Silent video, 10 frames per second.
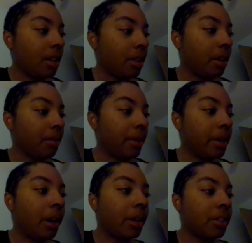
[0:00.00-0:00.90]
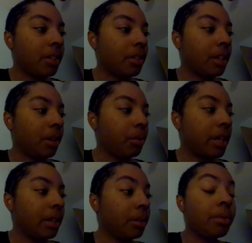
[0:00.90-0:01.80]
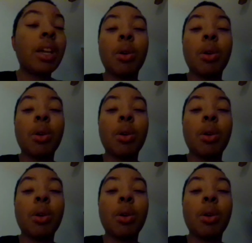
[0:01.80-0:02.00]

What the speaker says: They are very artistic and creative,